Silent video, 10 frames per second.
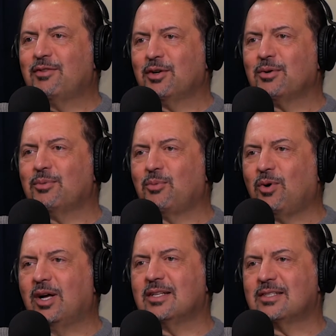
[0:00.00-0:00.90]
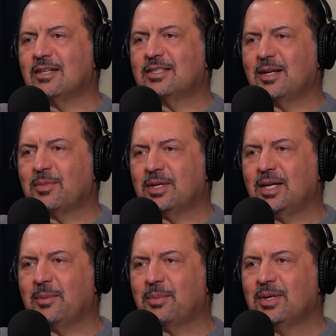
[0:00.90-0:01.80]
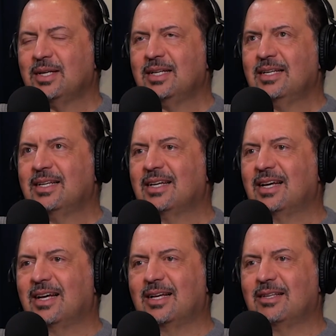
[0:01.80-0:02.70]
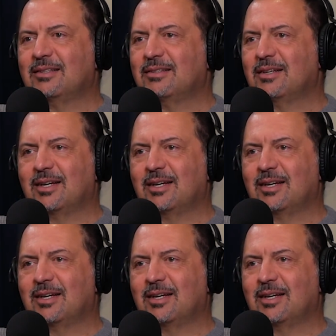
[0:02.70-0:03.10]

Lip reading: you want to start something up and,